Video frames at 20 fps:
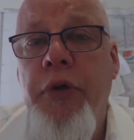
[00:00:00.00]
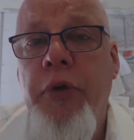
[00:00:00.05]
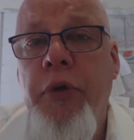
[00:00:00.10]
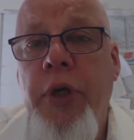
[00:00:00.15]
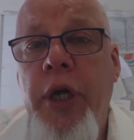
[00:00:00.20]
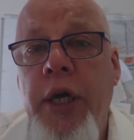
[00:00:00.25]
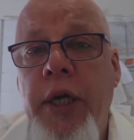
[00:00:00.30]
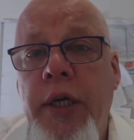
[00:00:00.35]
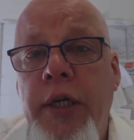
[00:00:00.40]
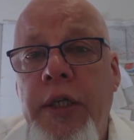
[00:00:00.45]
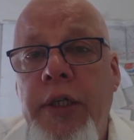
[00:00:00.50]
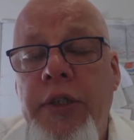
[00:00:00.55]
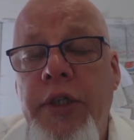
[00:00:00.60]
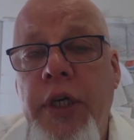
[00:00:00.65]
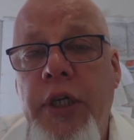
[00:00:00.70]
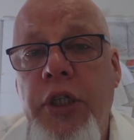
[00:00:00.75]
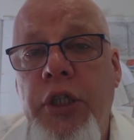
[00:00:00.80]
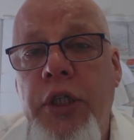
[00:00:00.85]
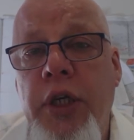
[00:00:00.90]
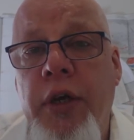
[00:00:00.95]
for today,
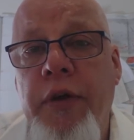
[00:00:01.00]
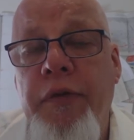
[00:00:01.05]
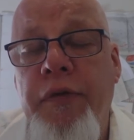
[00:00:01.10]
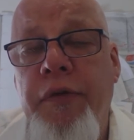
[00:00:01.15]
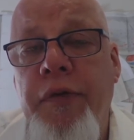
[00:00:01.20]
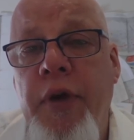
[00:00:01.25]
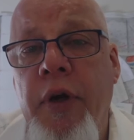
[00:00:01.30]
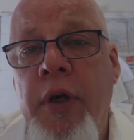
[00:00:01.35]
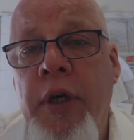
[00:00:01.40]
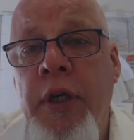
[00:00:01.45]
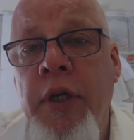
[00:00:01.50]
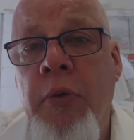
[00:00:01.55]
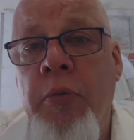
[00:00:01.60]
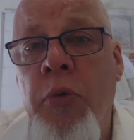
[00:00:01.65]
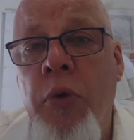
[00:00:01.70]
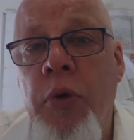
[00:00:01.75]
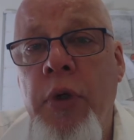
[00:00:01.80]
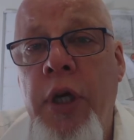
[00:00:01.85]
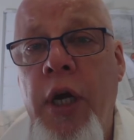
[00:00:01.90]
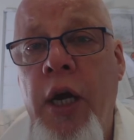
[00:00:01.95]
exec chef in the
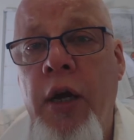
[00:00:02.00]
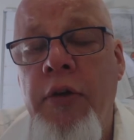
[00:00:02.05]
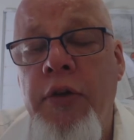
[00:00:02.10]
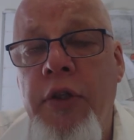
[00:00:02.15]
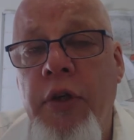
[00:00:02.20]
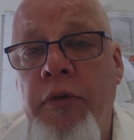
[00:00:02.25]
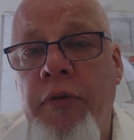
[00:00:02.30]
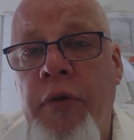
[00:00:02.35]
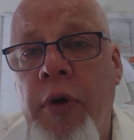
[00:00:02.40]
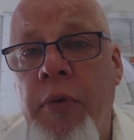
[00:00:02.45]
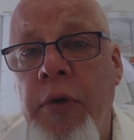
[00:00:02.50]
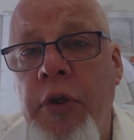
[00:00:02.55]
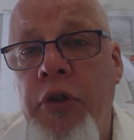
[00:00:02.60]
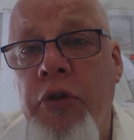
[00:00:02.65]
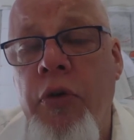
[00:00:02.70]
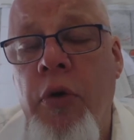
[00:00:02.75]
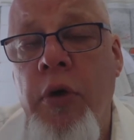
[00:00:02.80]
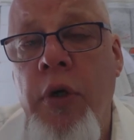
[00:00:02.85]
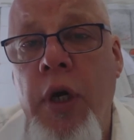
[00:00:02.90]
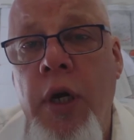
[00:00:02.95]
Maldives, very
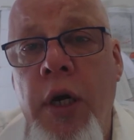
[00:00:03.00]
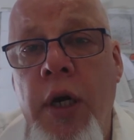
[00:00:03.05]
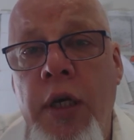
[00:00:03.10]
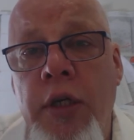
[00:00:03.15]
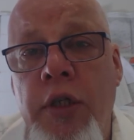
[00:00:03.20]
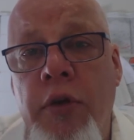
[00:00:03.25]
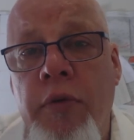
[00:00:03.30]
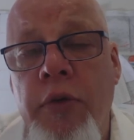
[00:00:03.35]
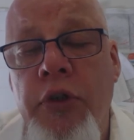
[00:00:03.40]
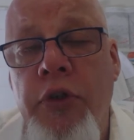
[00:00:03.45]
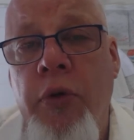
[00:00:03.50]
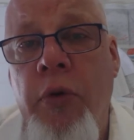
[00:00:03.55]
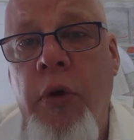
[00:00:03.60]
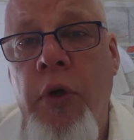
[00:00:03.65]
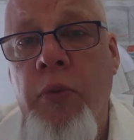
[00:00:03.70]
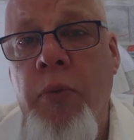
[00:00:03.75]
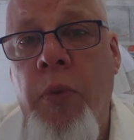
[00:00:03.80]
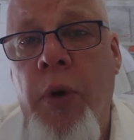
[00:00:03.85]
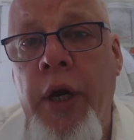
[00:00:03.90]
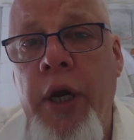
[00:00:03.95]
strong leisure resort,